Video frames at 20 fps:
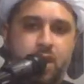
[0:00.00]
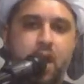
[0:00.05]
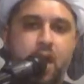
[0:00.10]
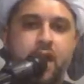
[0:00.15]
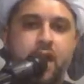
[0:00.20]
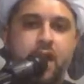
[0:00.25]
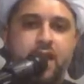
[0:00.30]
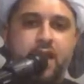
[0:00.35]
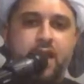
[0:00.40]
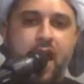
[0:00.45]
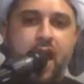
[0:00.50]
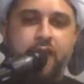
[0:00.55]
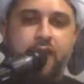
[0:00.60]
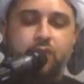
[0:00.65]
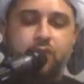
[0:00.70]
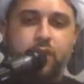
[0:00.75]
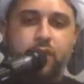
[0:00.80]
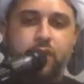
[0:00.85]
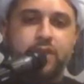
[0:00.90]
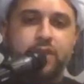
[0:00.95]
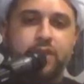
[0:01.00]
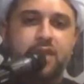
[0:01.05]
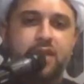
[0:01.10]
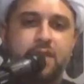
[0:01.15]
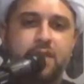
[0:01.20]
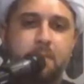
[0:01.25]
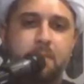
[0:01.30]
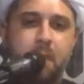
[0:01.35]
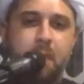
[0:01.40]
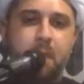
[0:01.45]
He had
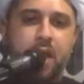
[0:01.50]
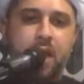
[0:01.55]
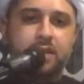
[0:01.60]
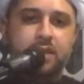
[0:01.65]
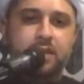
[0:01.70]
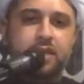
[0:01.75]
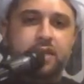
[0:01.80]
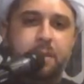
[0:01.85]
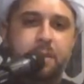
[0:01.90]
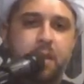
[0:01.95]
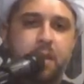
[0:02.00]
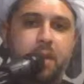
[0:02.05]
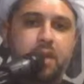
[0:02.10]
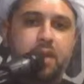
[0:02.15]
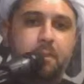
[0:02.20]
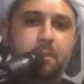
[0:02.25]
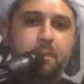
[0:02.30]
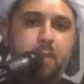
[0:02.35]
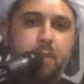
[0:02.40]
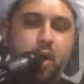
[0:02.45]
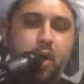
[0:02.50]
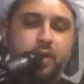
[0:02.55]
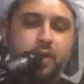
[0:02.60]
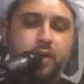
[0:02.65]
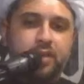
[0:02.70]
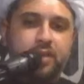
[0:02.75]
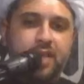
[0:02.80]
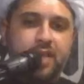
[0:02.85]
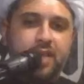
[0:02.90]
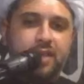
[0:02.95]
written multiple
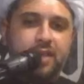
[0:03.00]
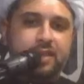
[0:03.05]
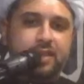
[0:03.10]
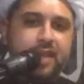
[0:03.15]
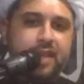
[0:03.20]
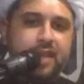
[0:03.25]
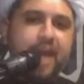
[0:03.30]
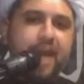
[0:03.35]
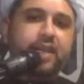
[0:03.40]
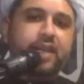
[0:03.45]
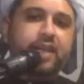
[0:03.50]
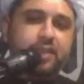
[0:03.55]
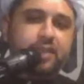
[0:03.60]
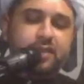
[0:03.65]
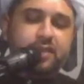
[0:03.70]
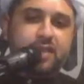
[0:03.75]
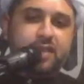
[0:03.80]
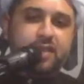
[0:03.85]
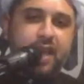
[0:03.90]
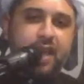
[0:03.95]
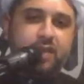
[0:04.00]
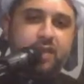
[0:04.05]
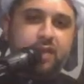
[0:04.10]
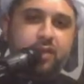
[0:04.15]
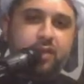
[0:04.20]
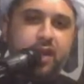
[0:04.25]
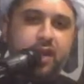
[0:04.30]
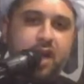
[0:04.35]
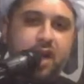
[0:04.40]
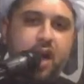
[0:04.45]
books and texts in
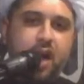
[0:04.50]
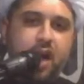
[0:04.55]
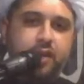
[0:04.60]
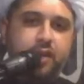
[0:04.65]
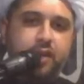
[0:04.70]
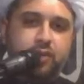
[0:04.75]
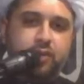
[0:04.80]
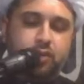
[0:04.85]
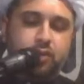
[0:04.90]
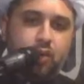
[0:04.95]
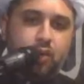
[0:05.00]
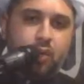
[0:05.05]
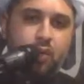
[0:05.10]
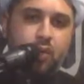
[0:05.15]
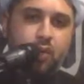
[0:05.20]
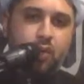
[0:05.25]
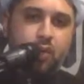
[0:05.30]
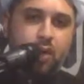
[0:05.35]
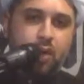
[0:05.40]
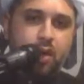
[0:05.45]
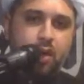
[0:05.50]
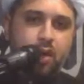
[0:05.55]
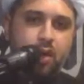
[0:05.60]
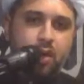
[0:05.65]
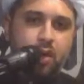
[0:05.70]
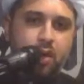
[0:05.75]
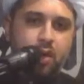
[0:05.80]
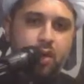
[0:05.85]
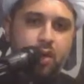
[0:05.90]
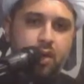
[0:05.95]
regards to
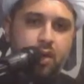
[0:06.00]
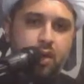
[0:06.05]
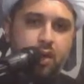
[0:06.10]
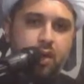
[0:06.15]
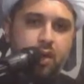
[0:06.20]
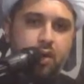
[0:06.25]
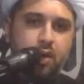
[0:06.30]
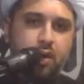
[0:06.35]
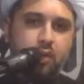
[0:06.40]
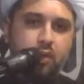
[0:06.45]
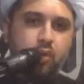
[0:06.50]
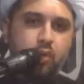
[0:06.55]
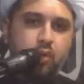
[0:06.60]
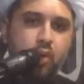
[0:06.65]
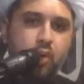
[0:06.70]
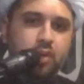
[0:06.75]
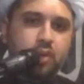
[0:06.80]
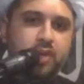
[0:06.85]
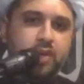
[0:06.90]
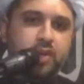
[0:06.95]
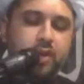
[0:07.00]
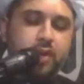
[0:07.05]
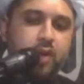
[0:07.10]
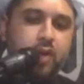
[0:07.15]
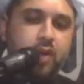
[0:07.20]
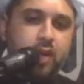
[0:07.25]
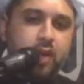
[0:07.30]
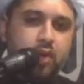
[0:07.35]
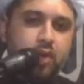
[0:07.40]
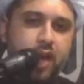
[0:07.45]
rules and
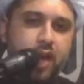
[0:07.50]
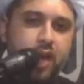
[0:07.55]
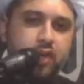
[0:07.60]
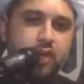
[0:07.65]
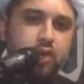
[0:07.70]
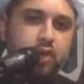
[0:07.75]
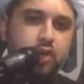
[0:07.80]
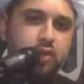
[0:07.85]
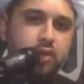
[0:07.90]
regulations